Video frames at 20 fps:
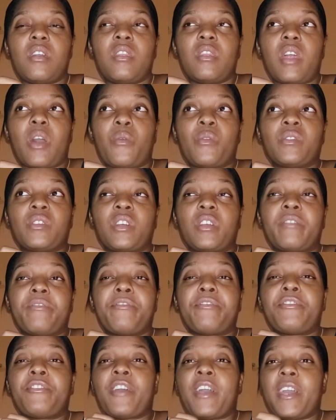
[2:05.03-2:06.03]
That was on a
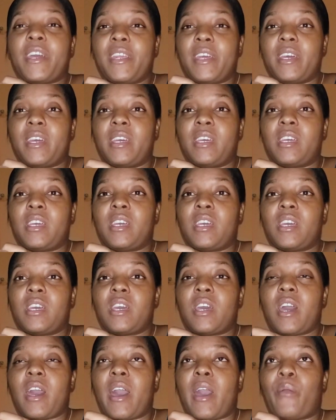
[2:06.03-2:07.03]
Friday.
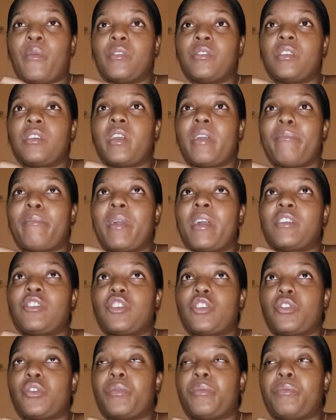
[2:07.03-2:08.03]
I went to get my
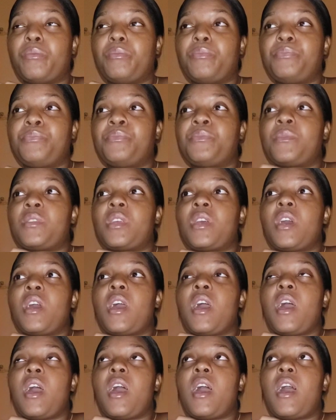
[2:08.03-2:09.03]
checkup,
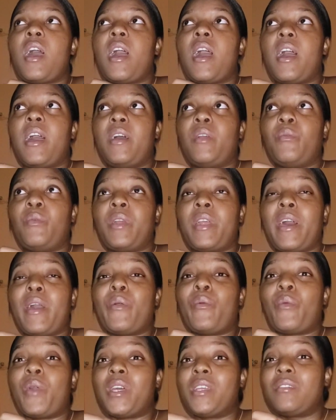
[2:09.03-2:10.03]
and when I
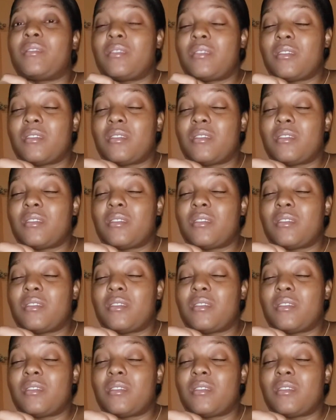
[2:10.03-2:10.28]
went,